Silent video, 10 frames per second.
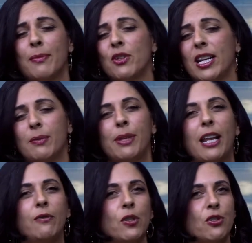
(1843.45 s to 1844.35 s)
I'm trying to
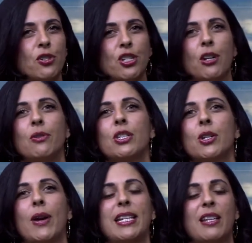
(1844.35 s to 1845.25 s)
plan future shows,
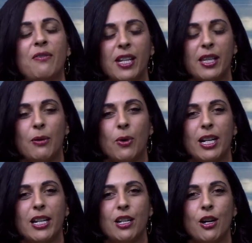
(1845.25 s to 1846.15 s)
so I definitely
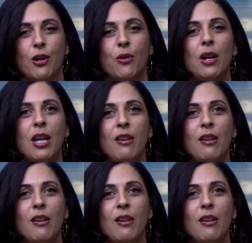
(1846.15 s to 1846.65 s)
want to know